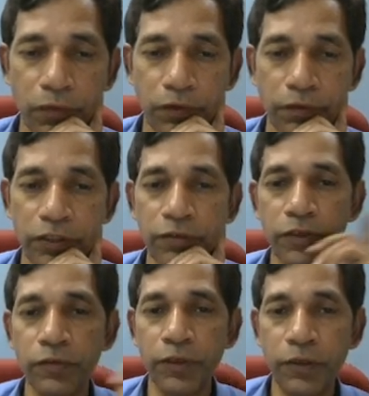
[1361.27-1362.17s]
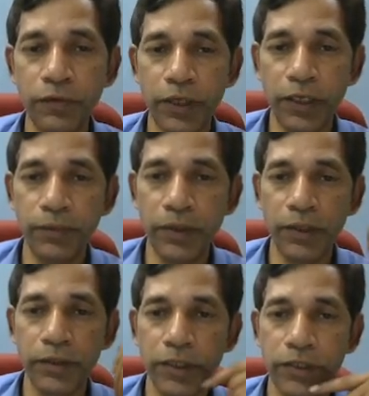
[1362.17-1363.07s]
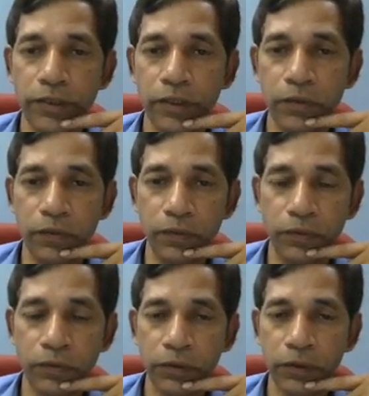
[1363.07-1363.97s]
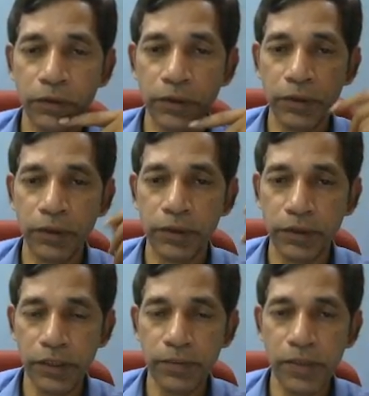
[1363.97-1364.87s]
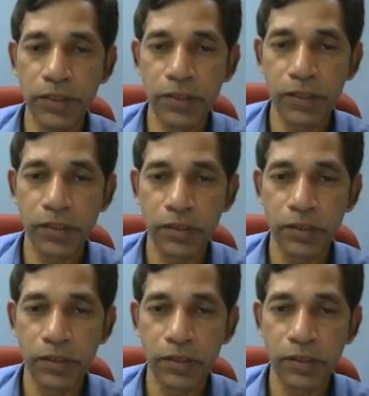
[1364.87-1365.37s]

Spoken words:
Once you are going to eliminate the state 2, this means